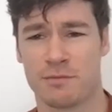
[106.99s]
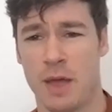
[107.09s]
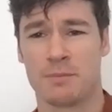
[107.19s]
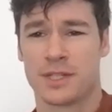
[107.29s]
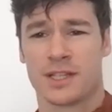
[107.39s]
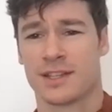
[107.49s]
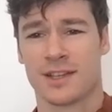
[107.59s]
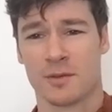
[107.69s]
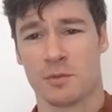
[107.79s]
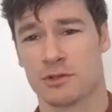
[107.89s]
Pepsi
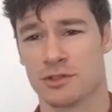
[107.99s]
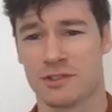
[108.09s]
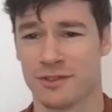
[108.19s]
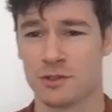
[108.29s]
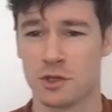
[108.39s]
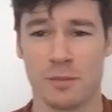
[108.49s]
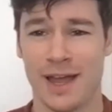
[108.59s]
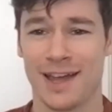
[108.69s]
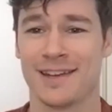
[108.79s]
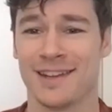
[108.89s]
commercials for
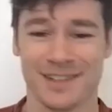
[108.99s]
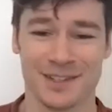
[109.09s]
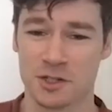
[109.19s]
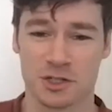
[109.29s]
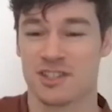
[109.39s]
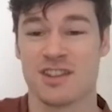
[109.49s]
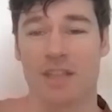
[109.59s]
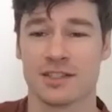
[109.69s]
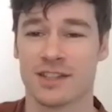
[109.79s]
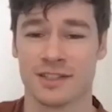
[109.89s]
Japan and just
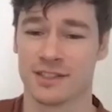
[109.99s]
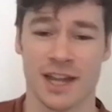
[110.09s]
nonsense.